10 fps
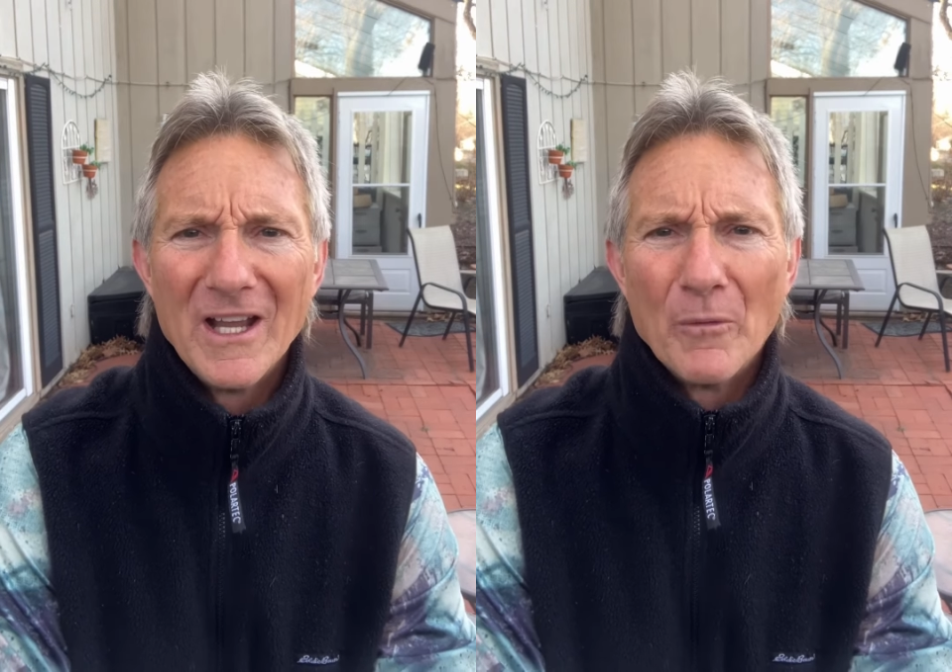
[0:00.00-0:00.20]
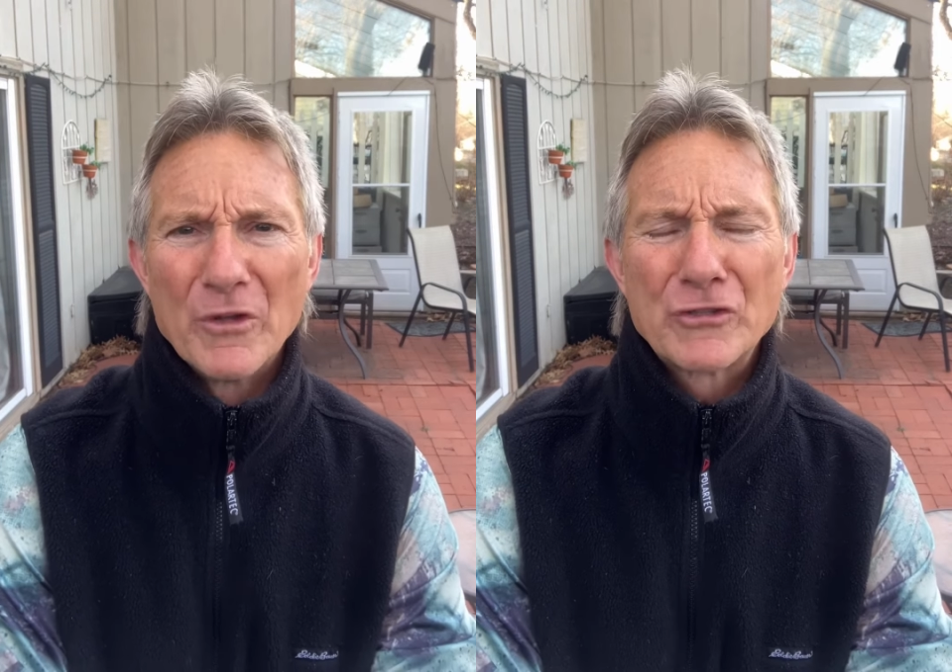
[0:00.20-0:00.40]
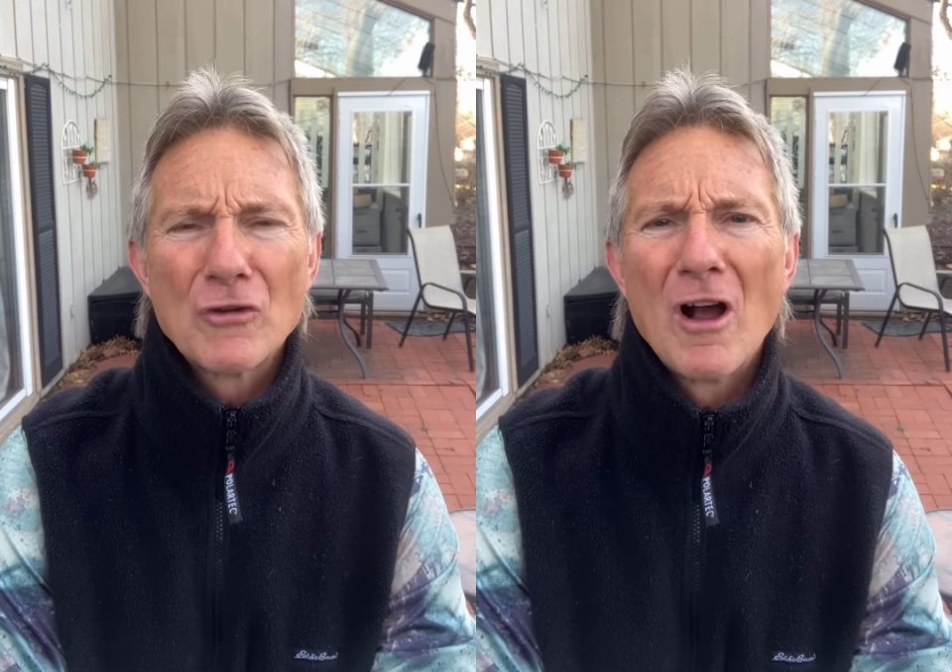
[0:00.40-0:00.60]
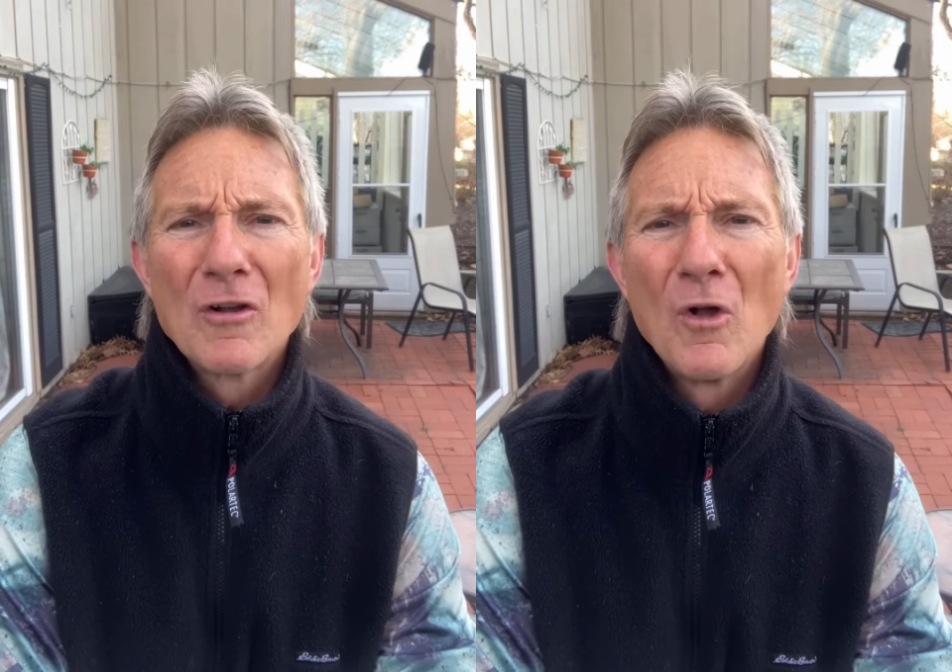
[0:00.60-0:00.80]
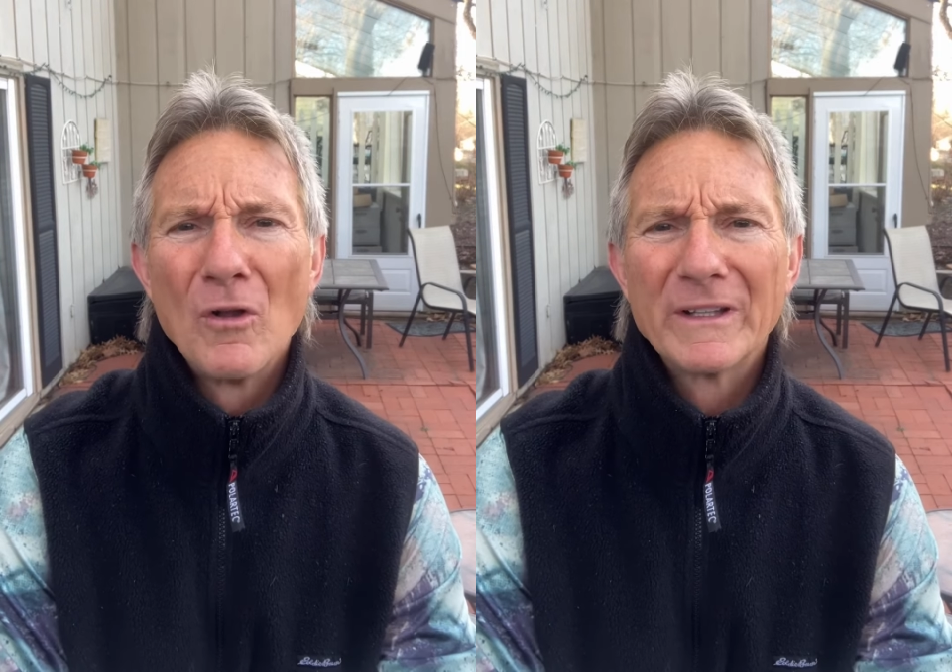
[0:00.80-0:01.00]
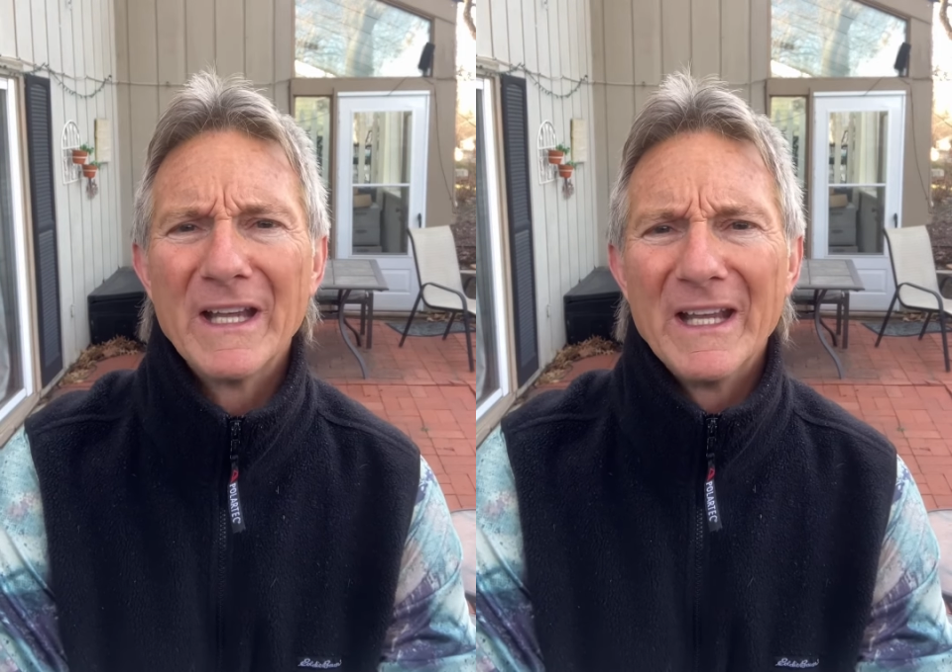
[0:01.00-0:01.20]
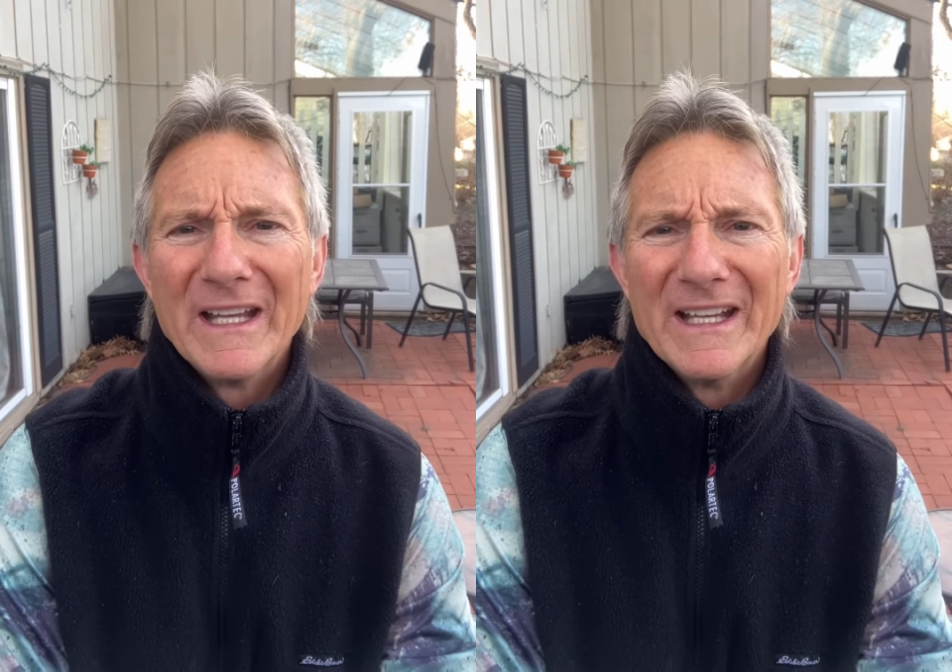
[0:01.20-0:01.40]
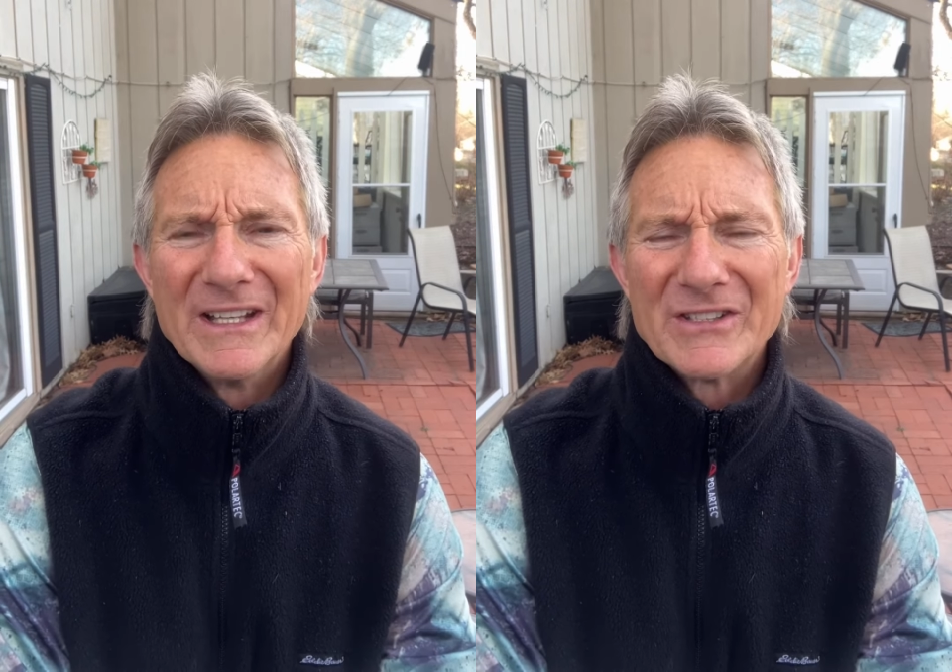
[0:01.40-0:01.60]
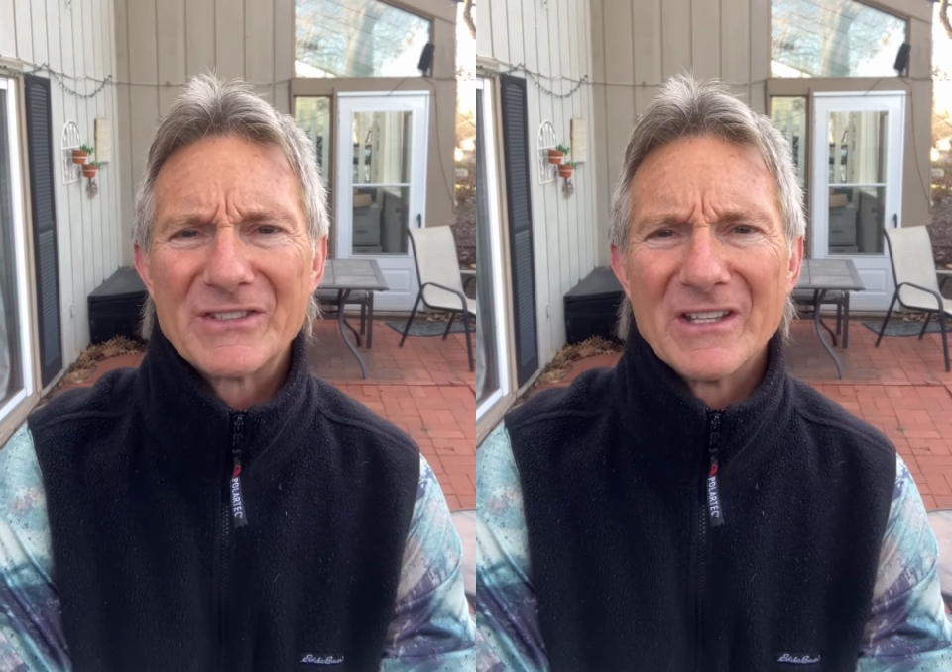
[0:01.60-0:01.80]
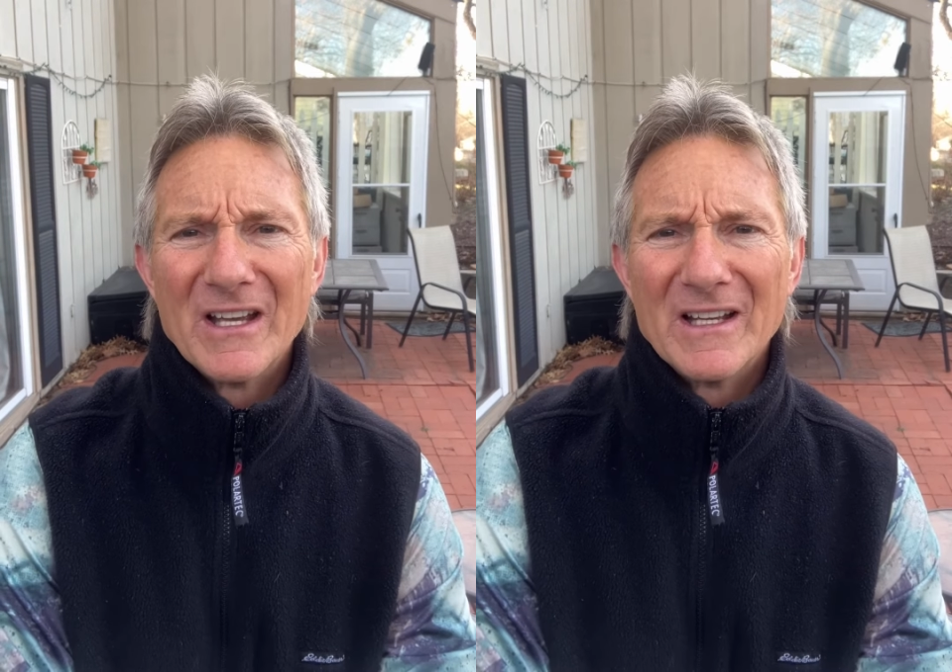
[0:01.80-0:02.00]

Well, the stronghold is